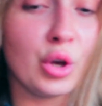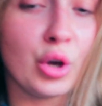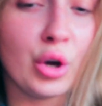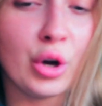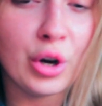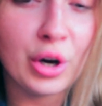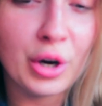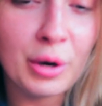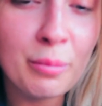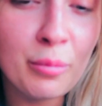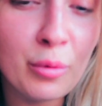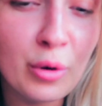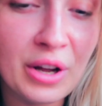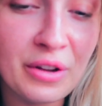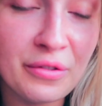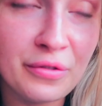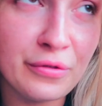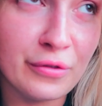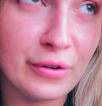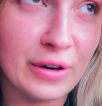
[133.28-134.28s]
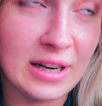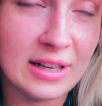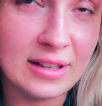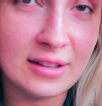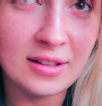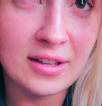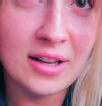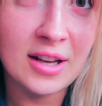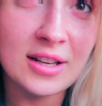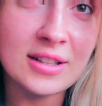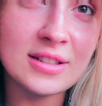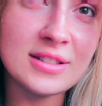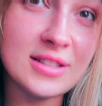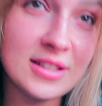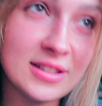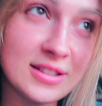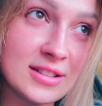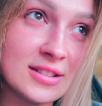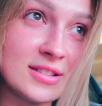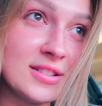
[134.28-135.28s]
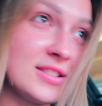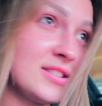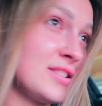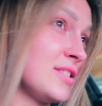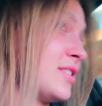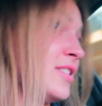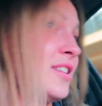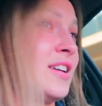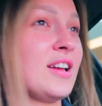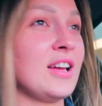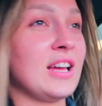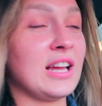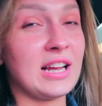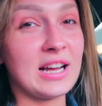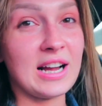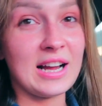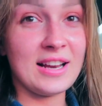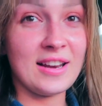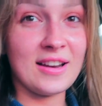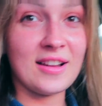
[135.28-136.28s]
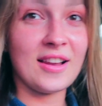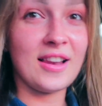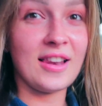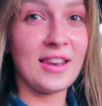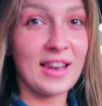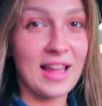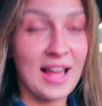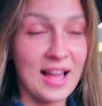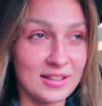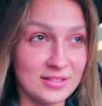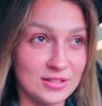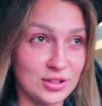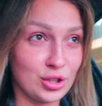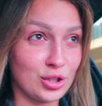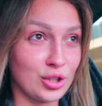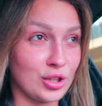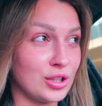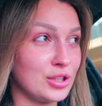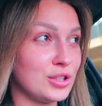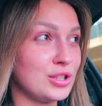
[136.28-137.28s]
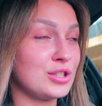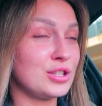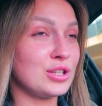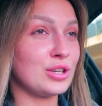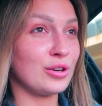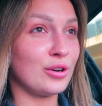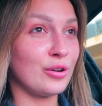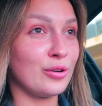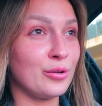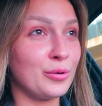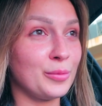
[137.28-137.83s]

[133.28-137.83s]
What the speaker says: Her boyfriend didn't kinda let her to